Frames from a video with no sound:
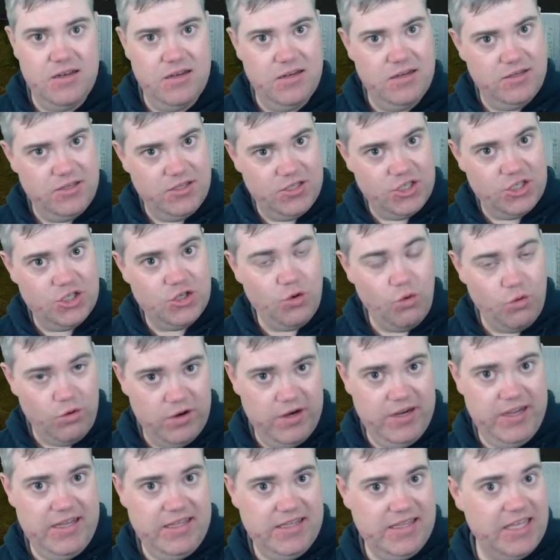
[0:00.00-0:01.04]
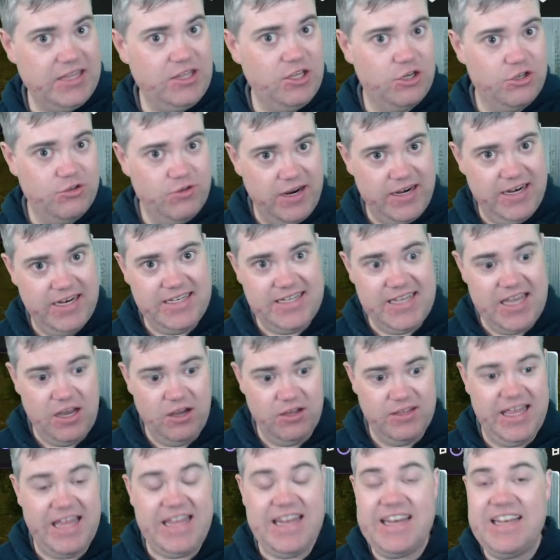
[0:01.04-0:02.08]
story that they're trying to tell,
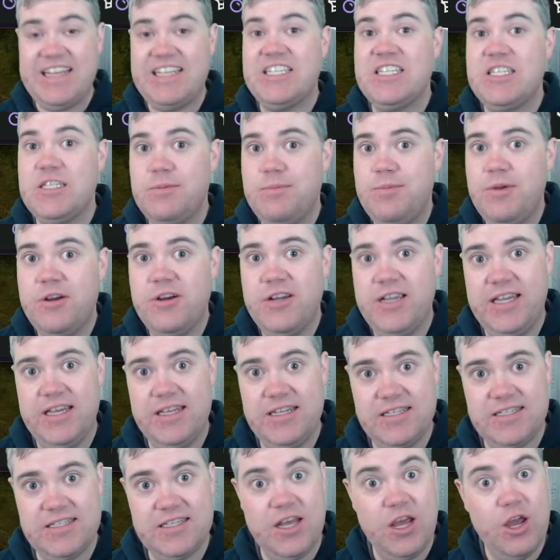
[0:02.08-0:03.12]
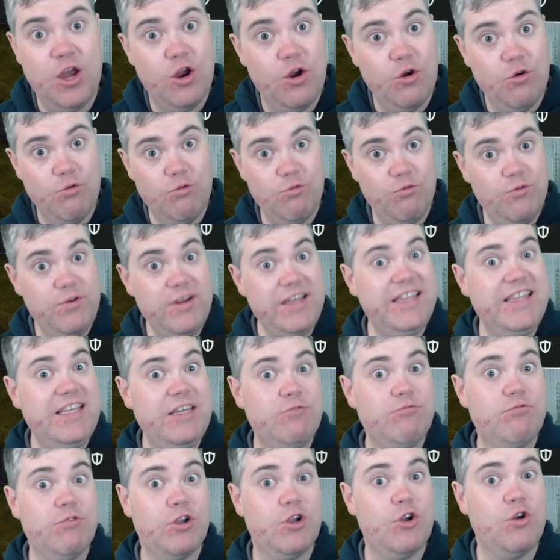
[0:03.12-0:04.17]
that experience really
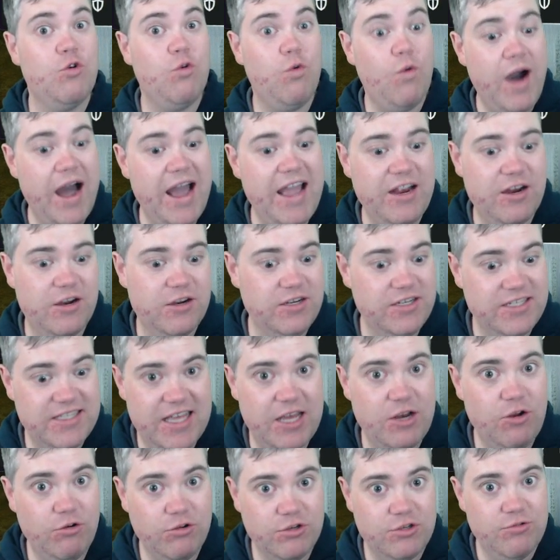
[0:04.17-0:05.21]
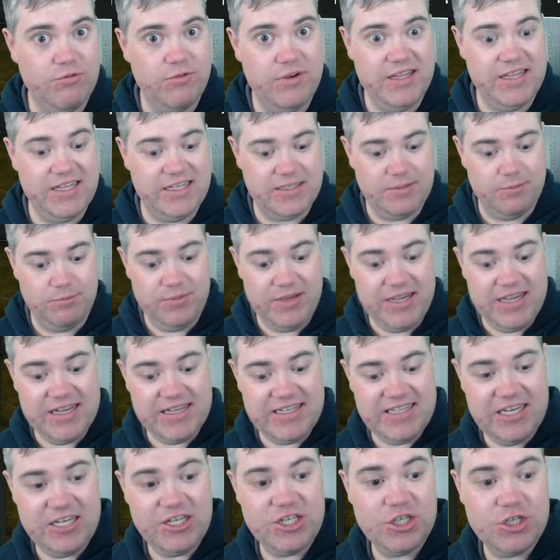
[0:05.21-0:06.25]
requires that ultra realism because
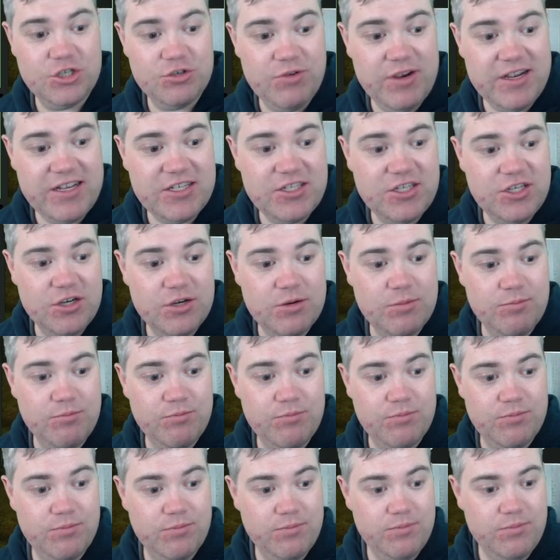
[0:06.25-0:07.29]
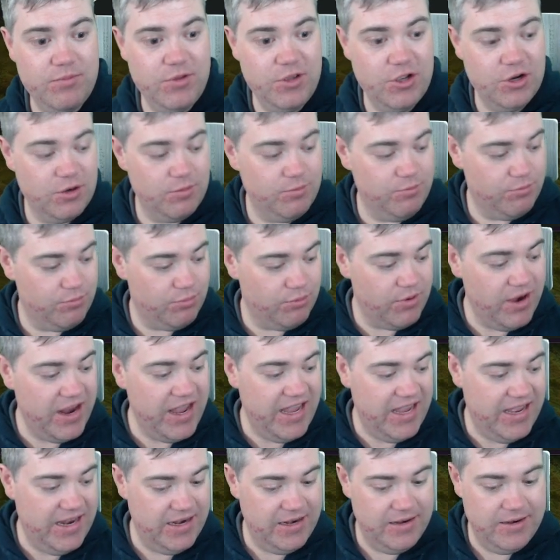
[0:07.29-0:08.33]
it tricks your
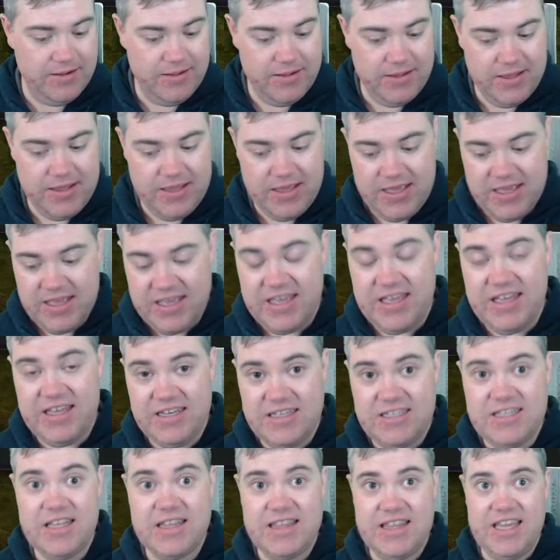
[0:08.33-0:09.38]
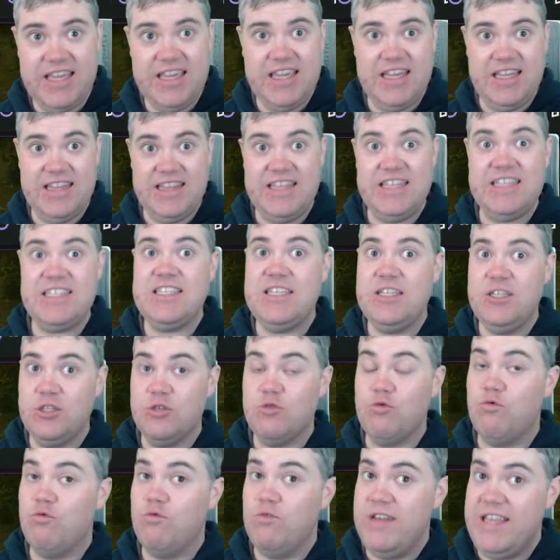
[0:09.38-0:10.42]
brain into thinking this is
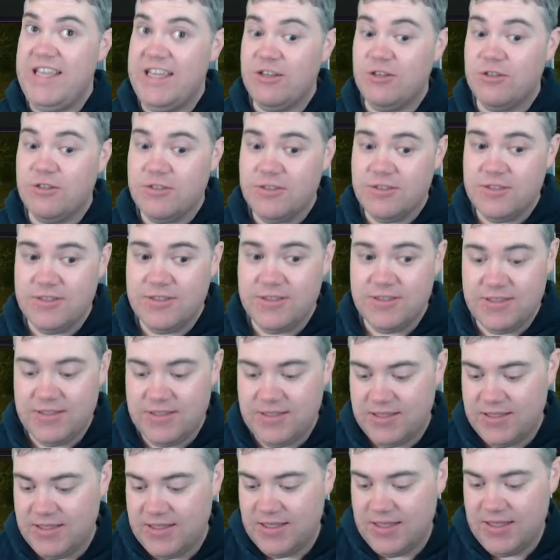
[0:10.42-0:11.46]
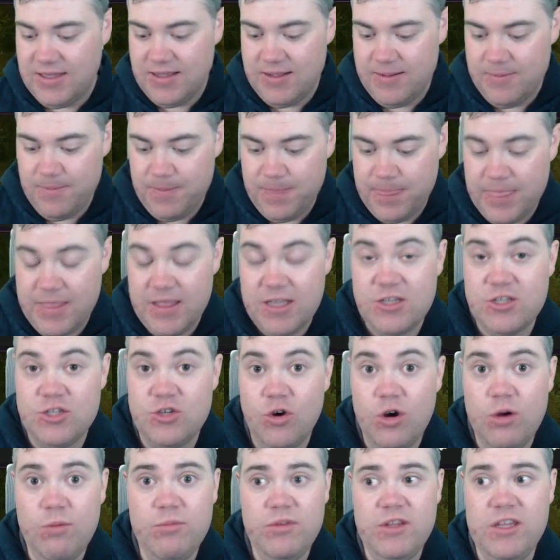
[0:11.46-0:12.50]
real. Because
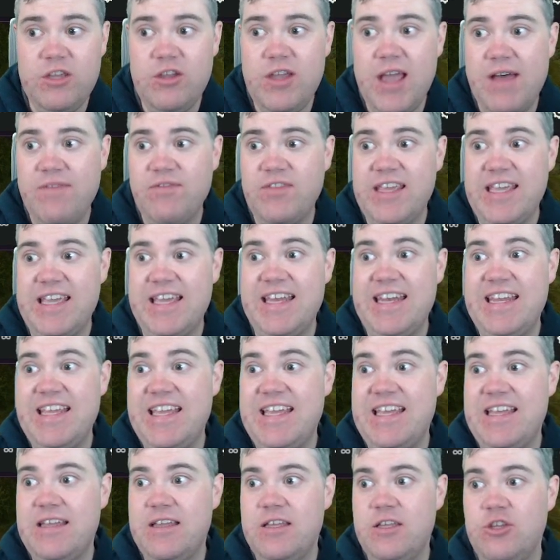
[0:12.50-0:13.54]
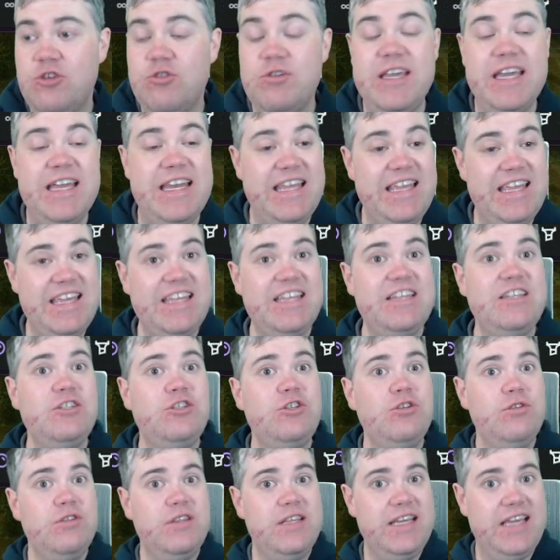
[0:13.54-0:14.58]
normally you have to get into
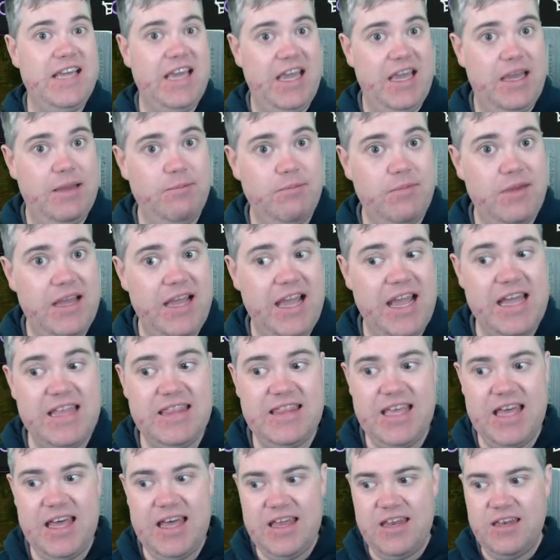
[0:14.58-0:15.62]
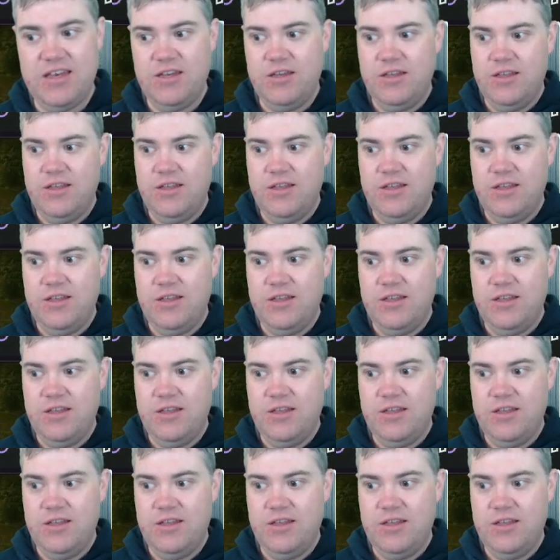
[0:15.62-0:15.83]
the game, and then